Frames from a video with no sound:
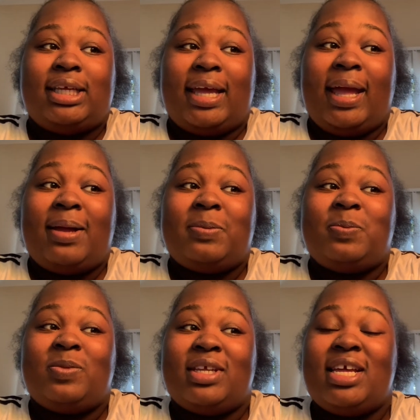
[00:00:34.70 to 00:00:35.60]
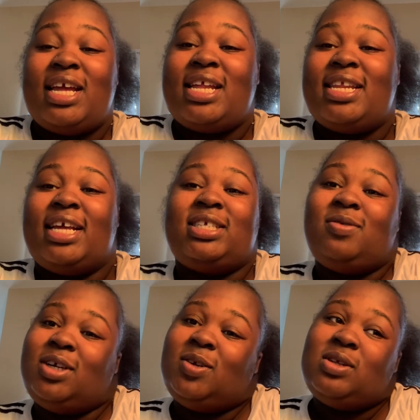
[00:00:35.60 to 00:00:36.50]
yeah, that's what
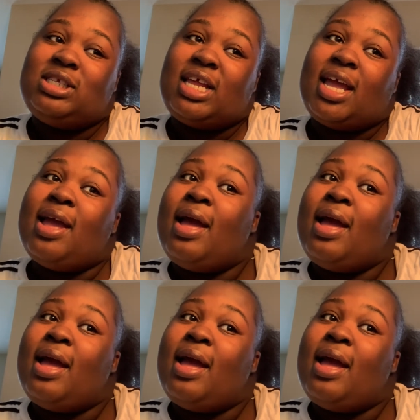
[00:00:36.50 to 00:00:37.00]
we're doing today.